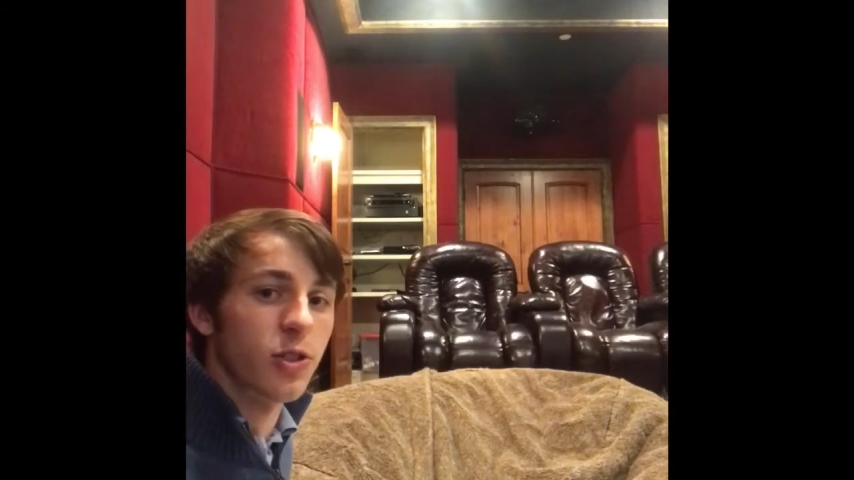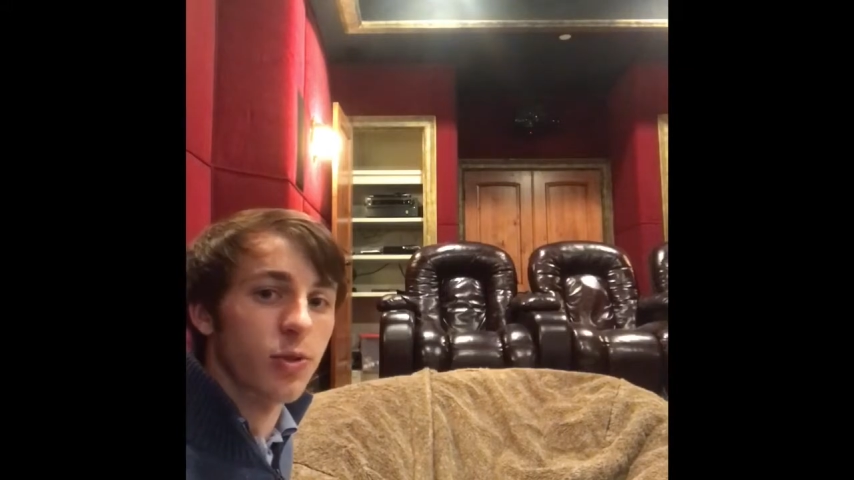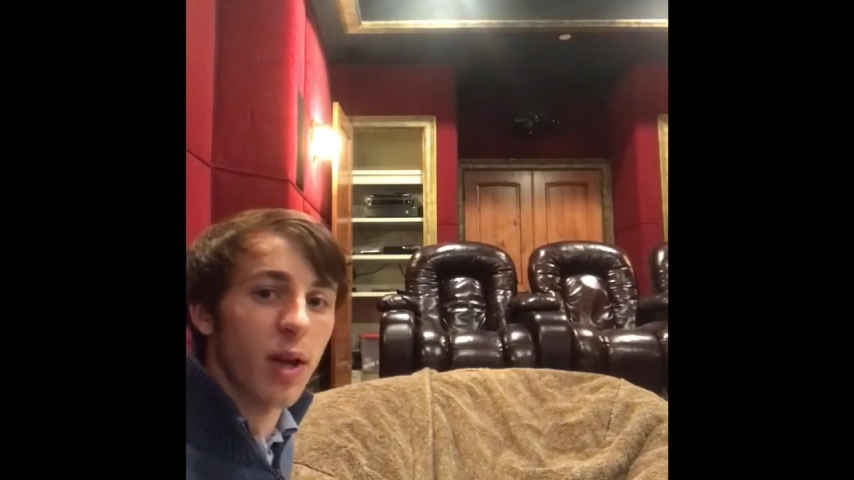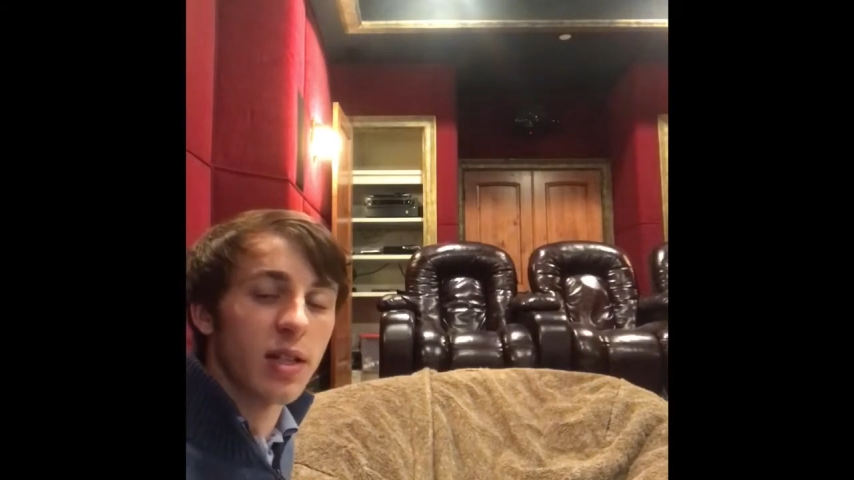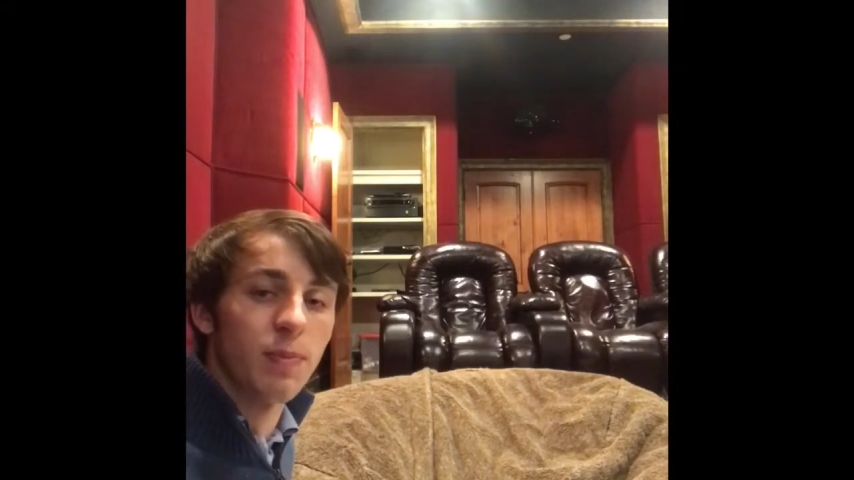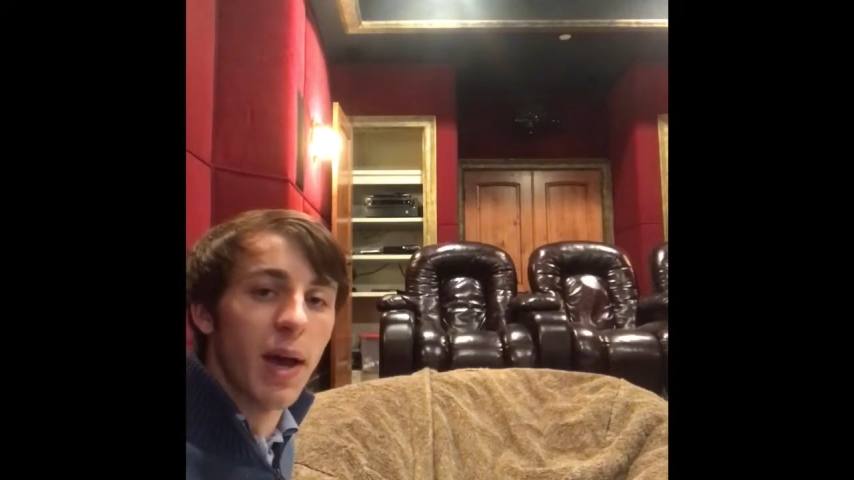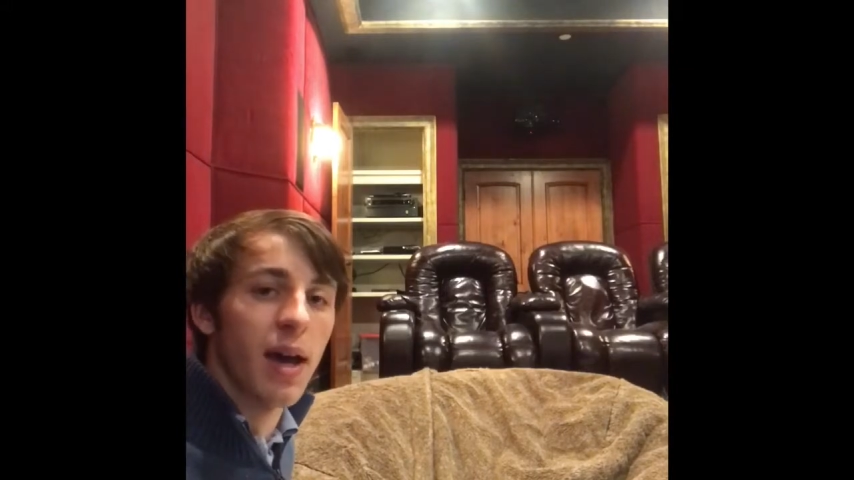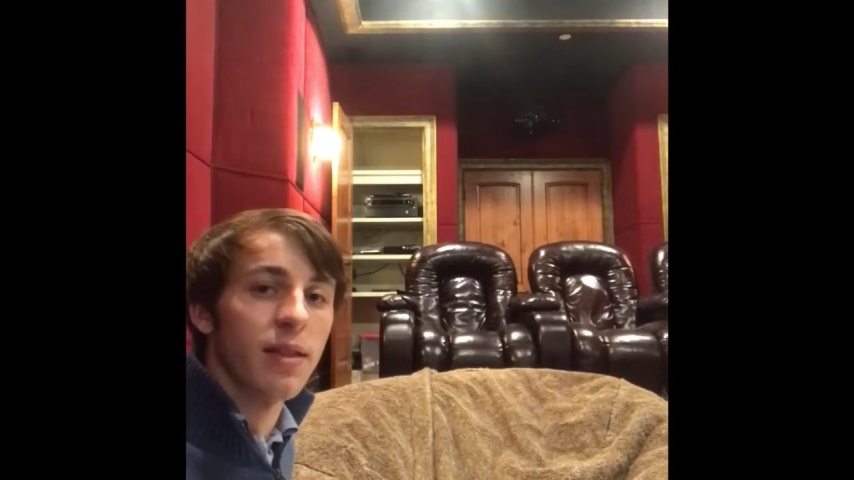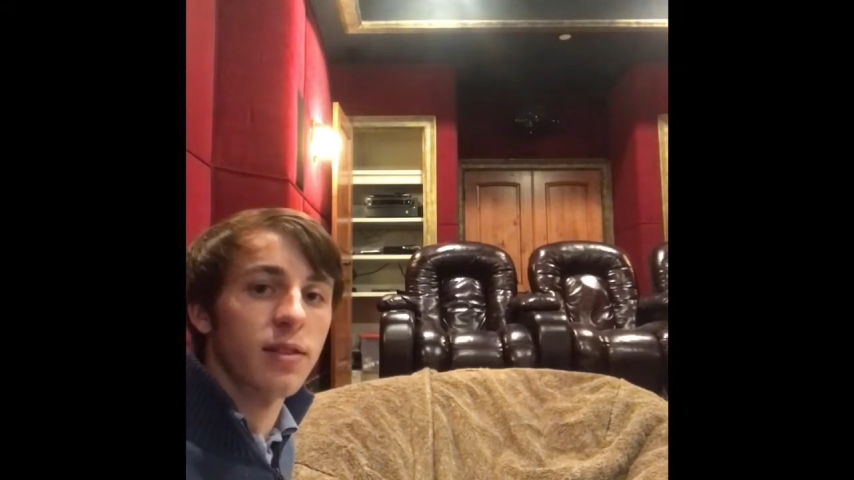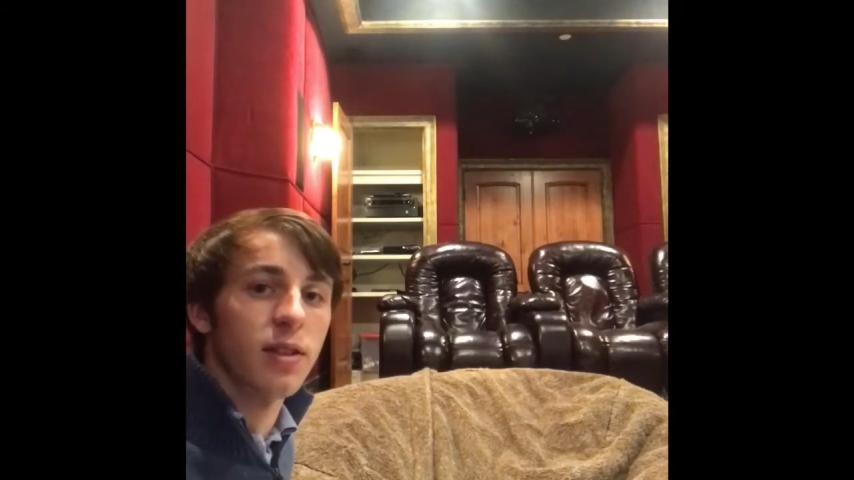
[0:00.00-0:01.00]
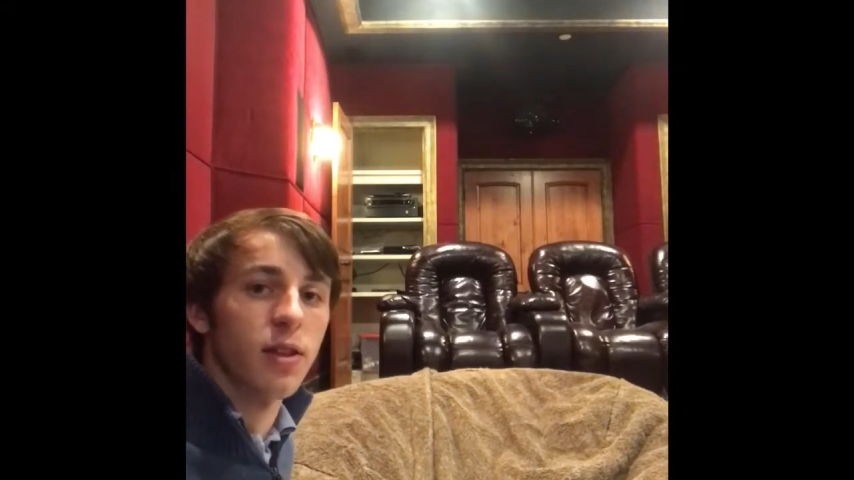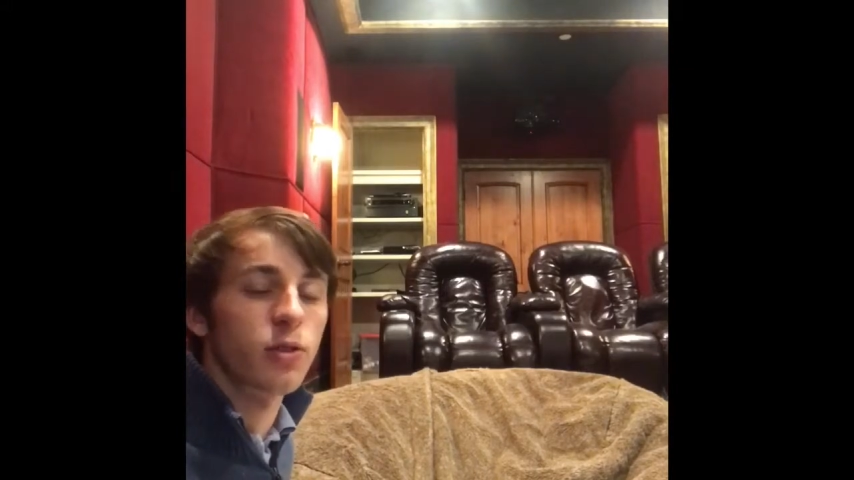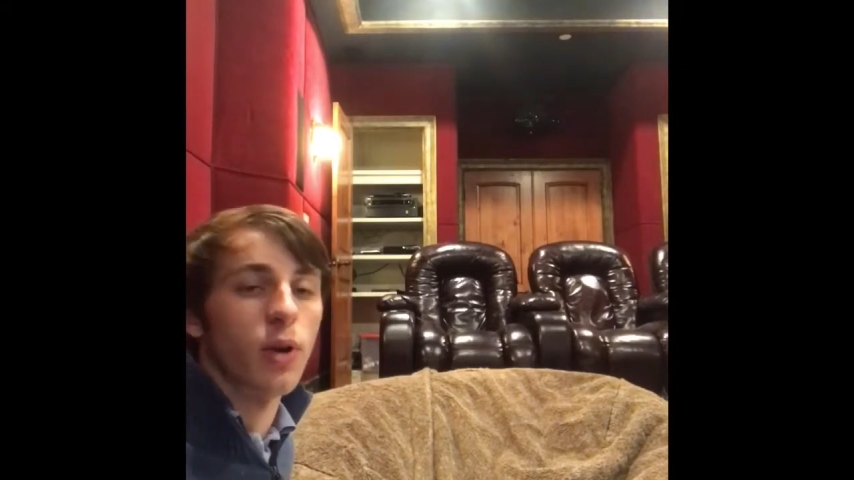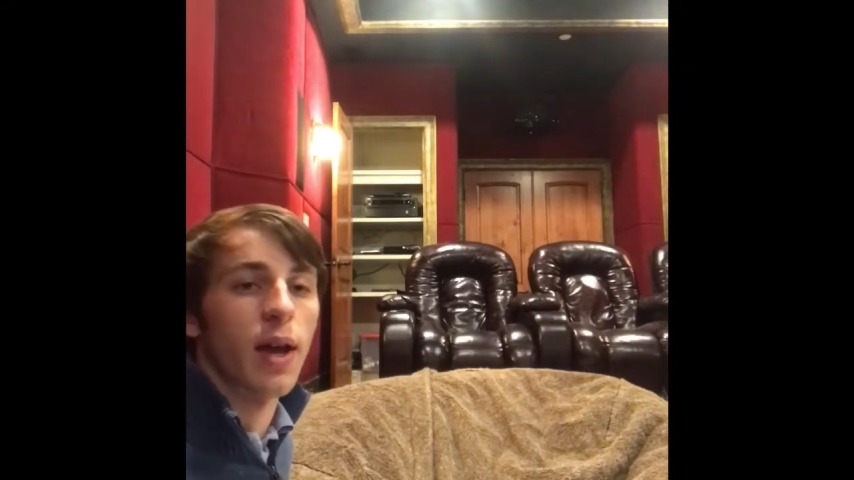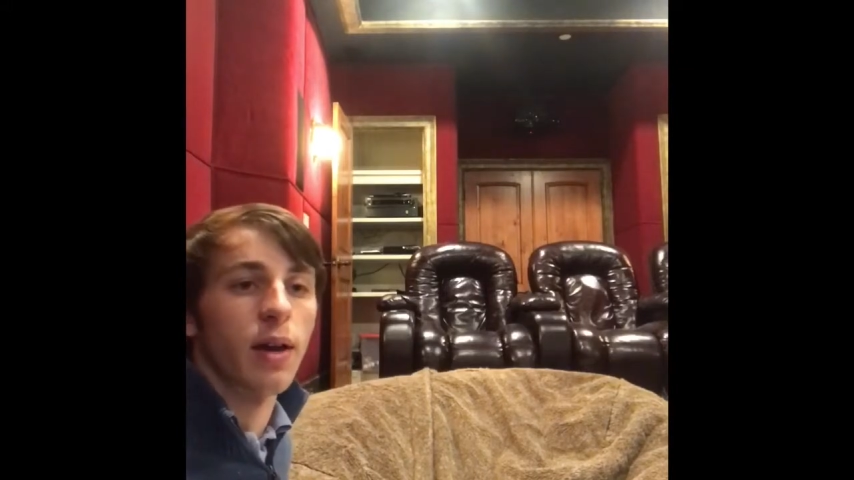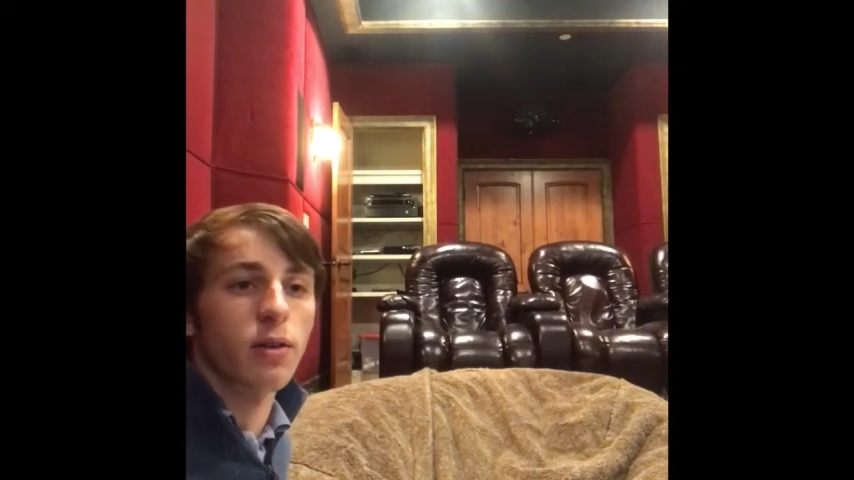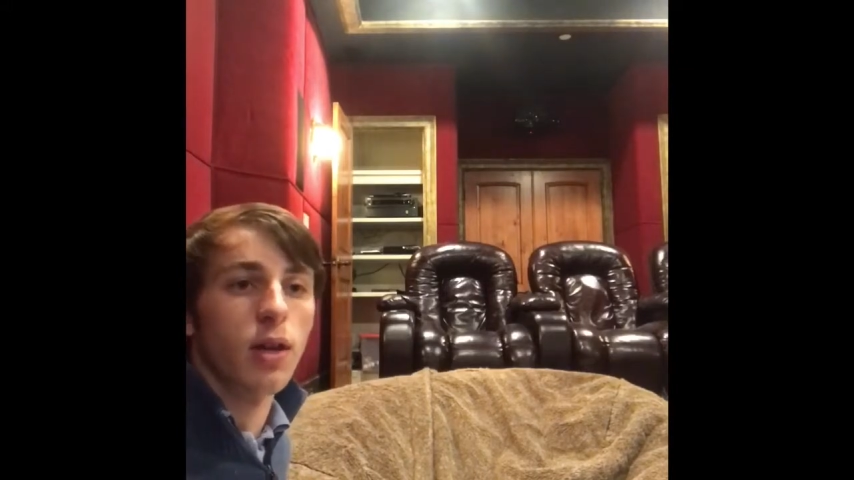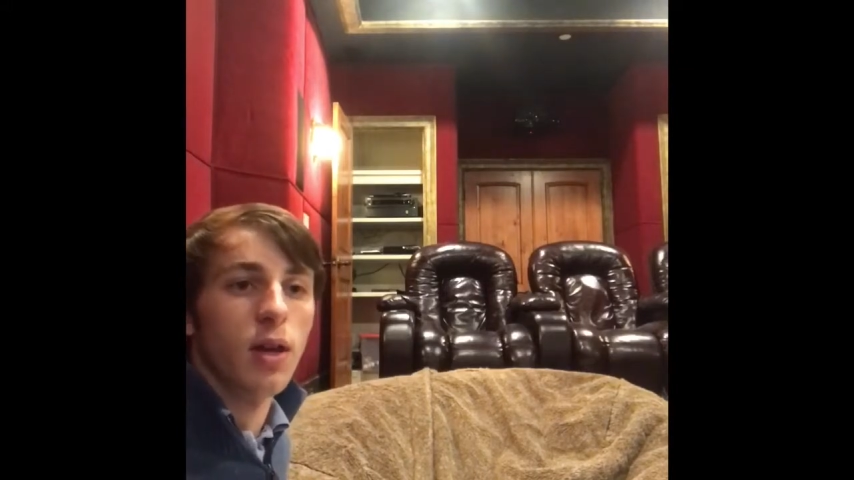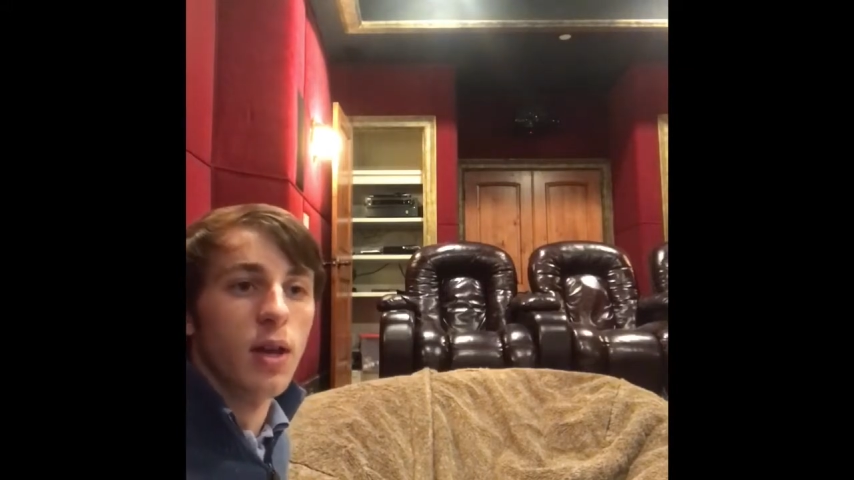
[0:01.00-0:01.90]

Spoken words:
direct path to the ground,